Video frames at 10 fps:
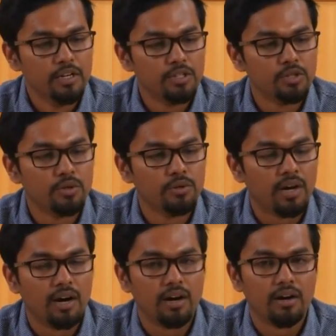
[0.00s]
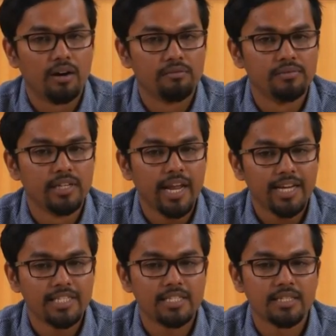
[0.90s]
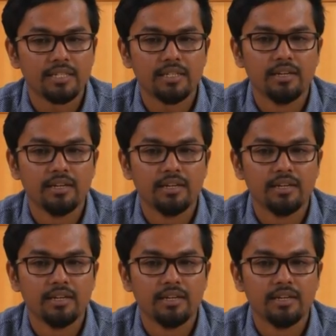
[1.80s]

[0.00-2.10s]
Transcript: So, uh, the next